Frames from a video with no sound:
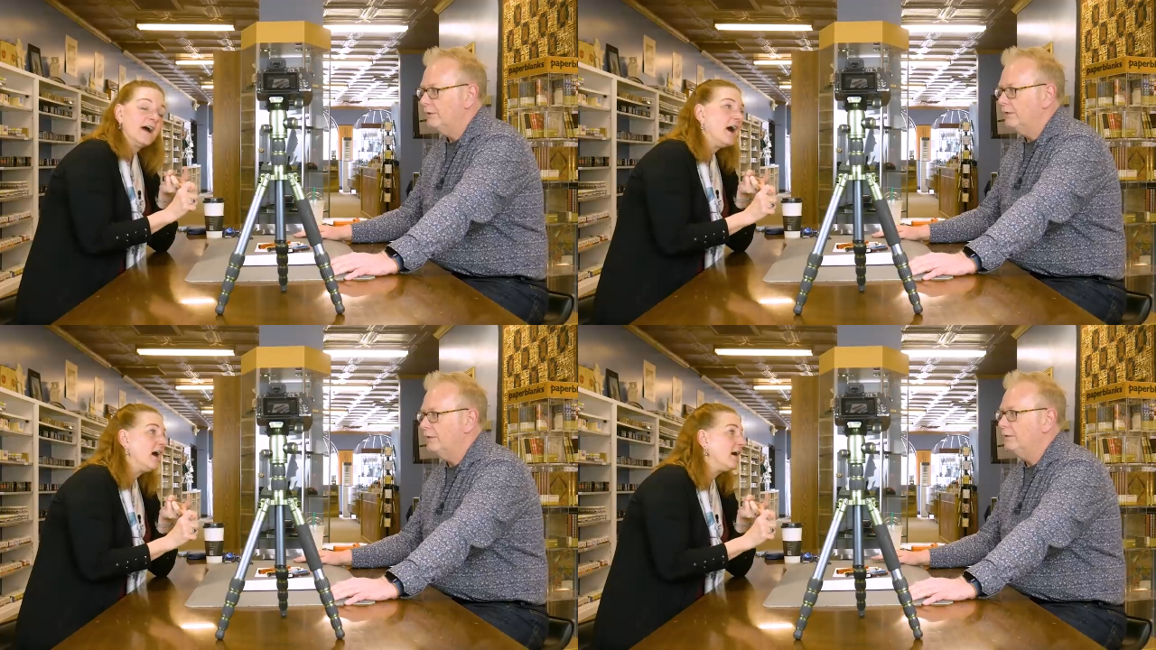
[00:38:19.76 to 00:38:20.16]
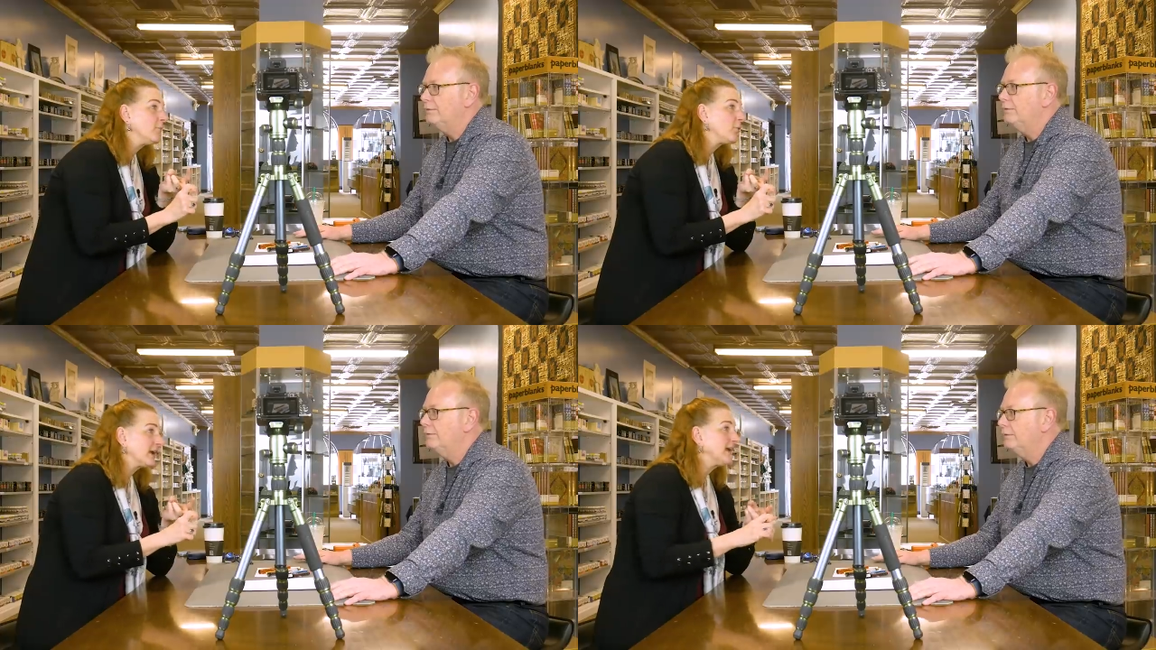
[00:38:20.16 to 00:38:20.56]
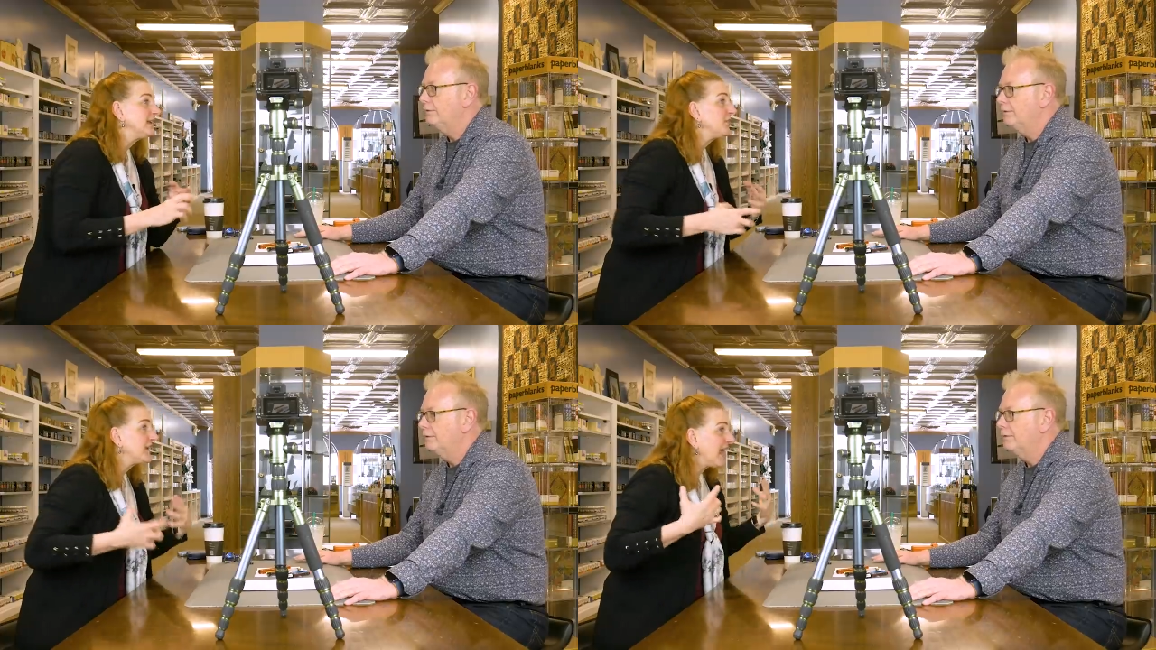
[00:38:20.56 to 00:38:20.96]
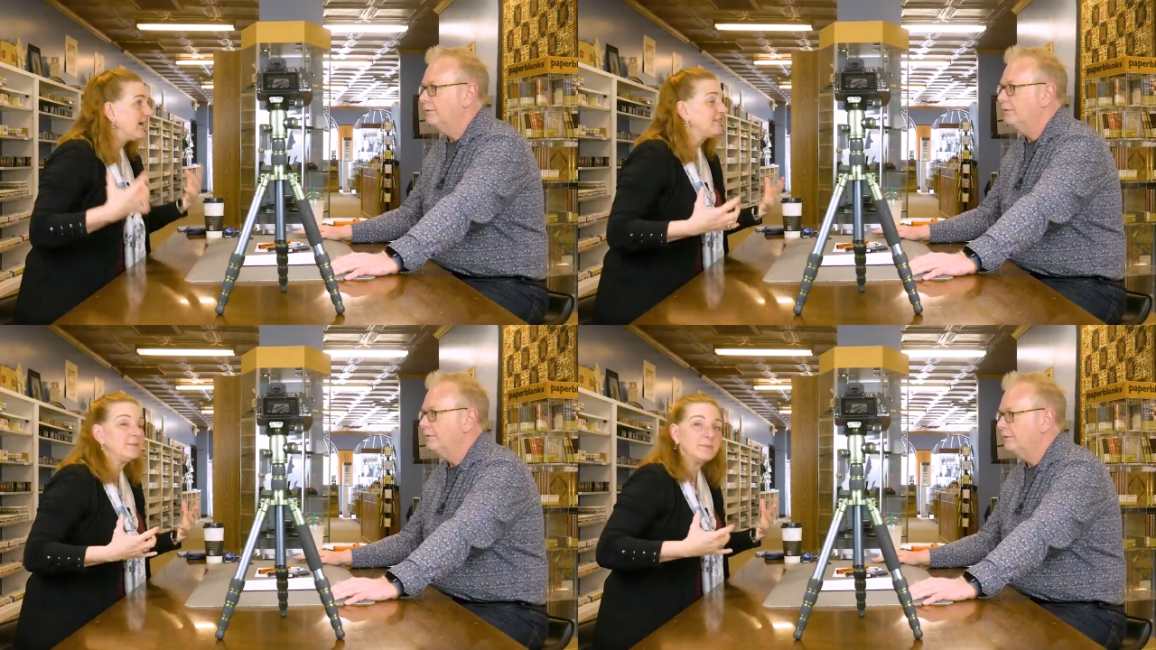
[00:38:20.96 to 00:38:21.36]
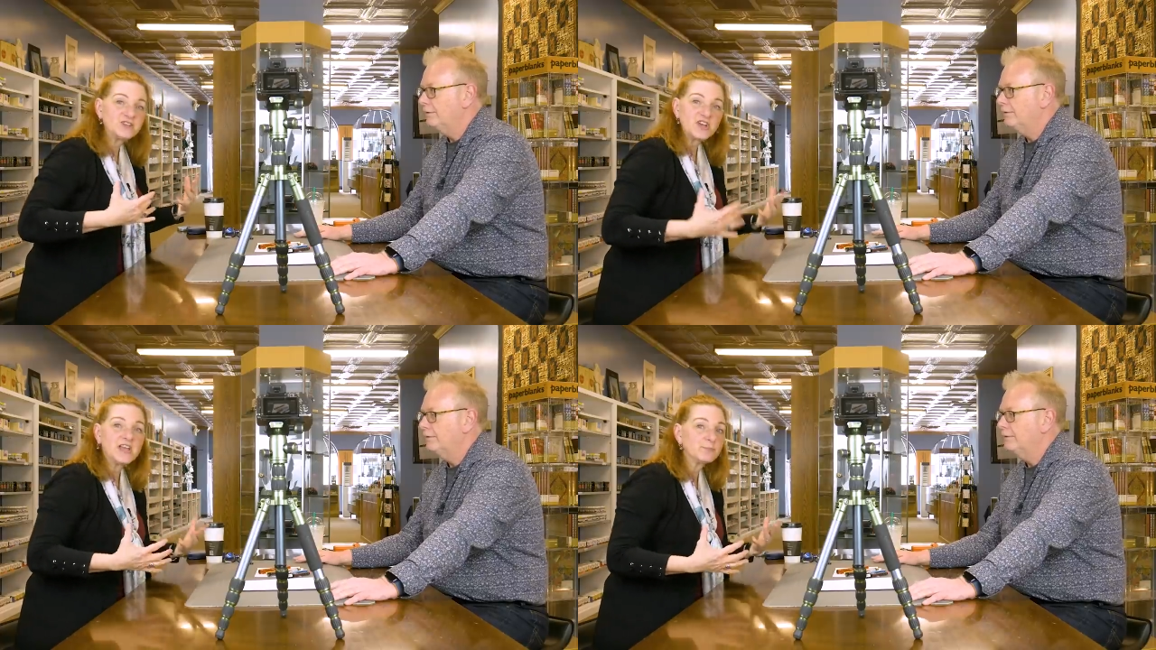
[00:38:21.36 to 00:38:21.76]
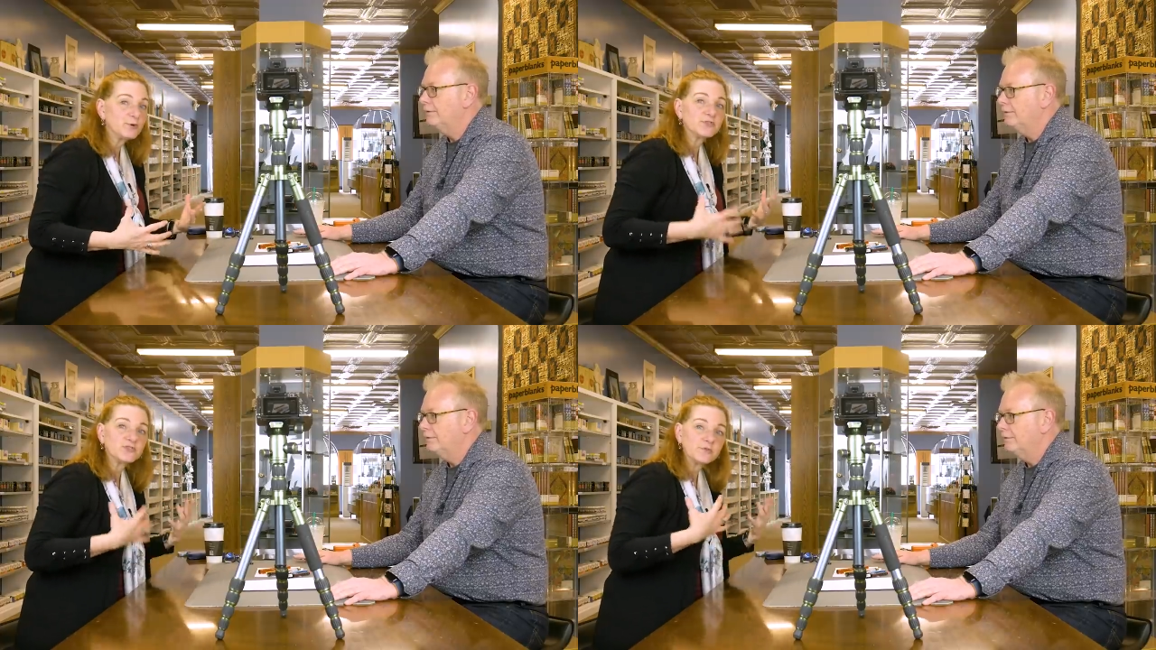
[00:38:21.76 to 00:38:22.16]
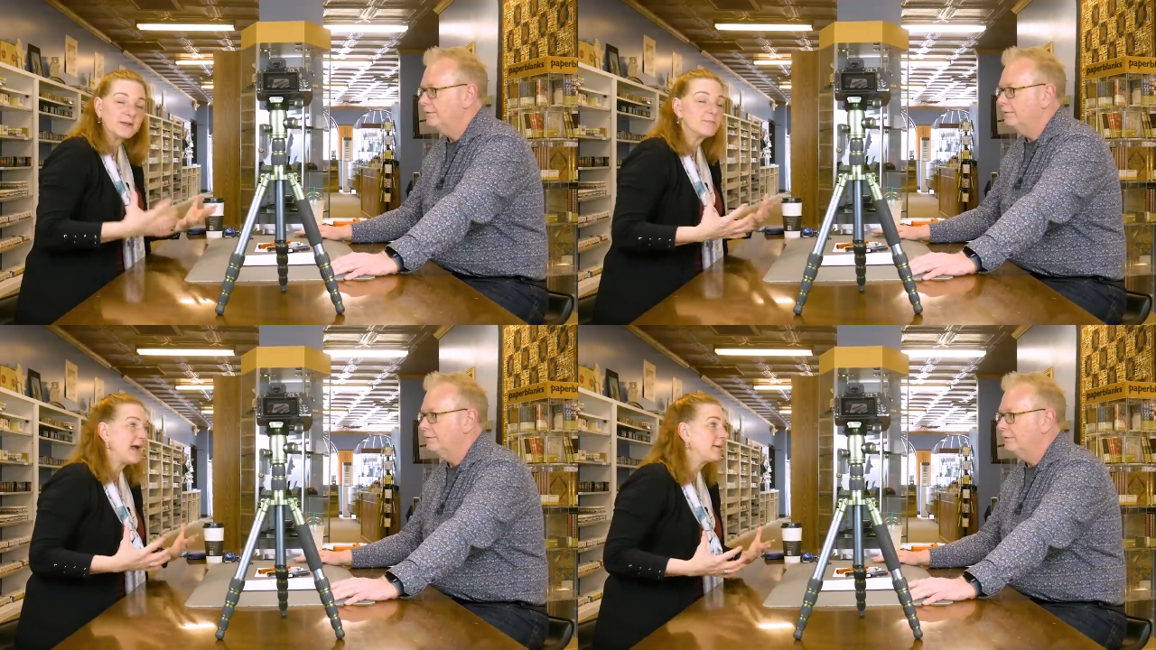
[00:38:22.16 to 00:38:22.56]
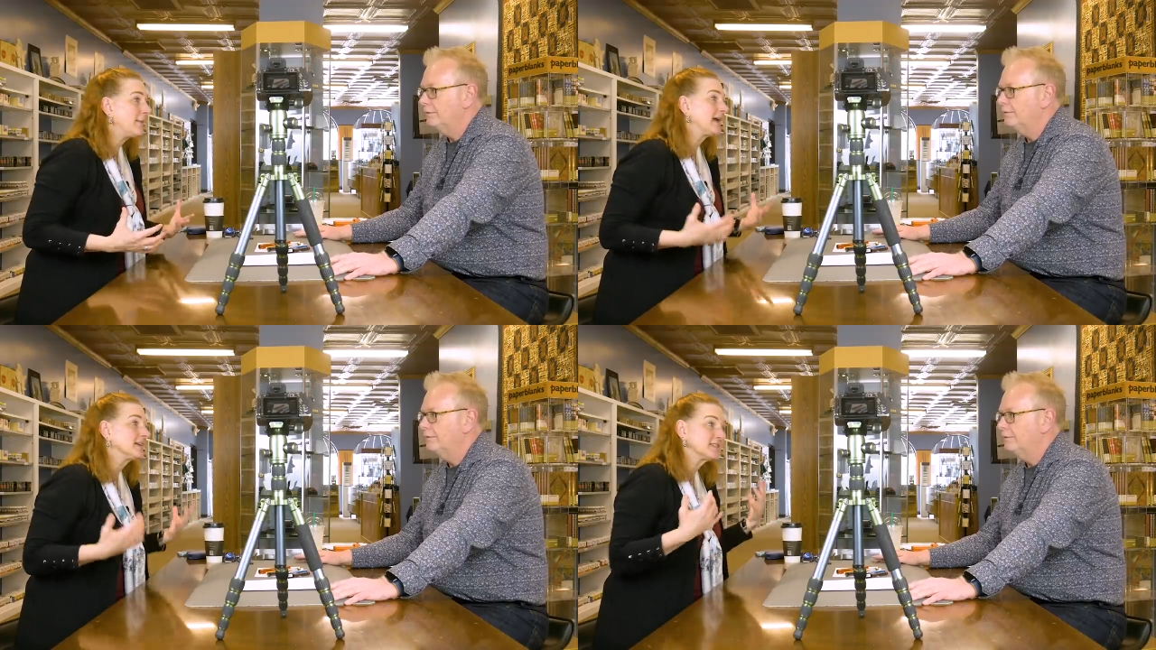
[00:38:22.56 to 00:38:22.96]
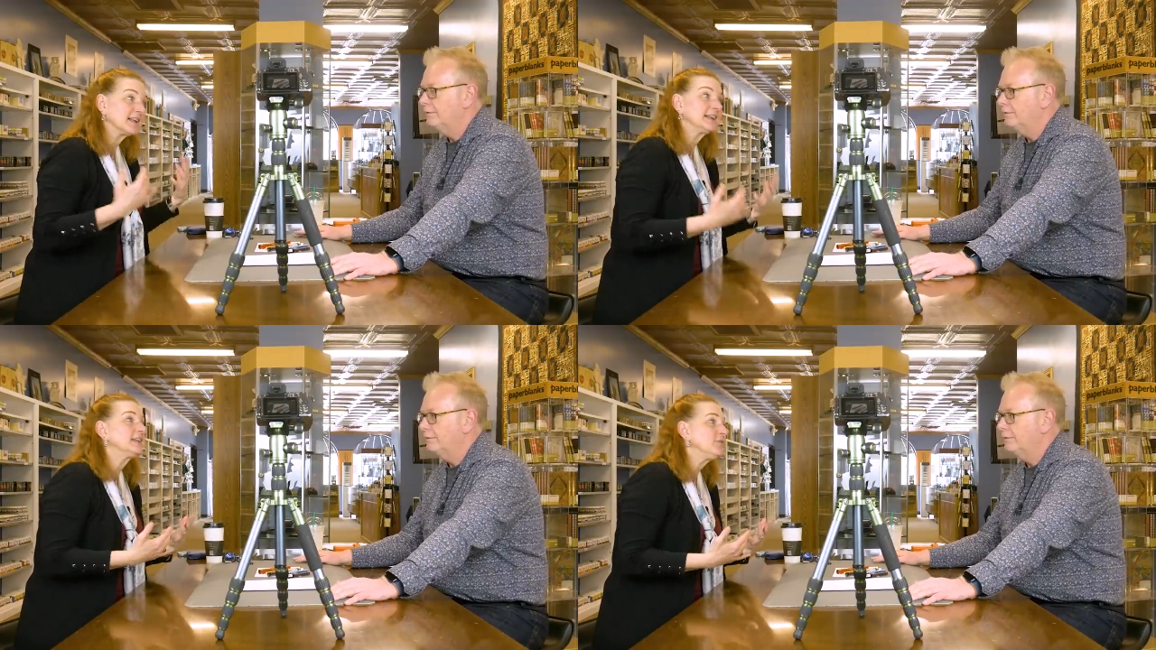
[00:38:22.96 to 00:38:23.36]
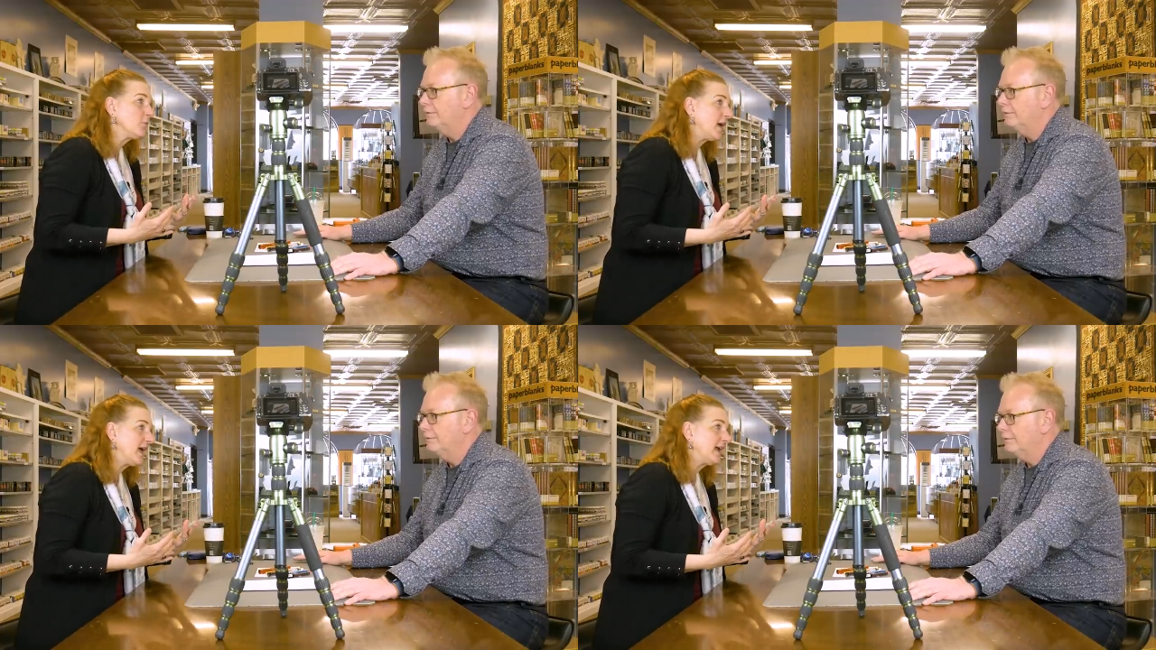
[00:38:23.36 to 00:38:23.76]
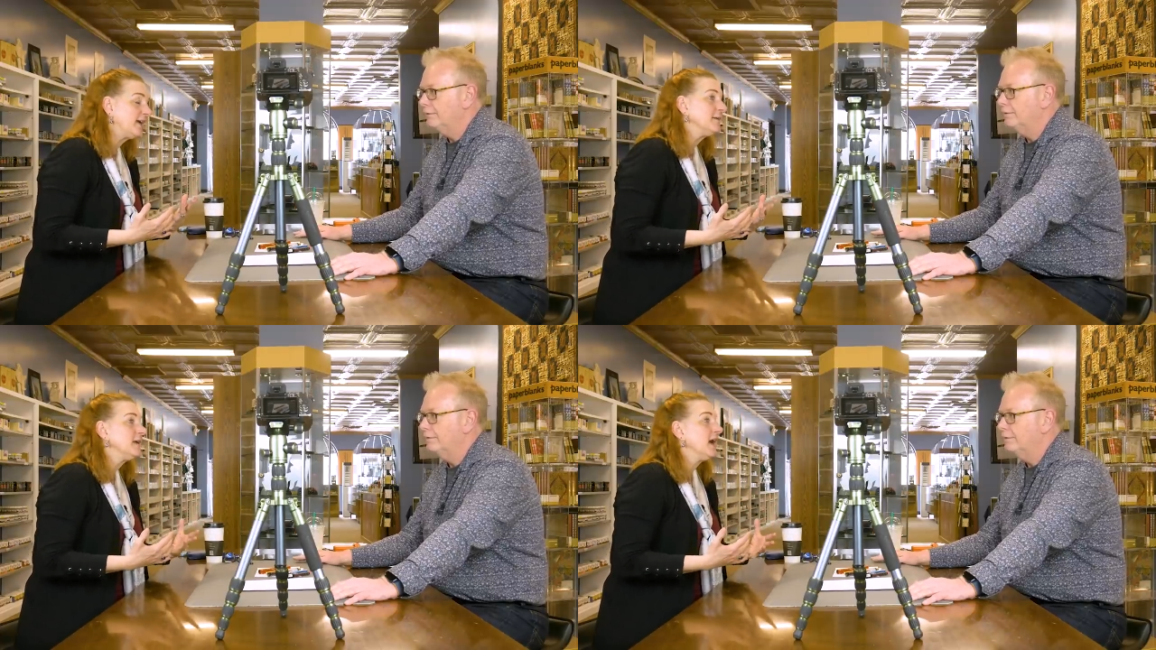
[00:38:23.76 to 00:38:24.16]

Speaker 1: um, or anything heavy, a big giant purse or a big backpack. It's going to get in the way.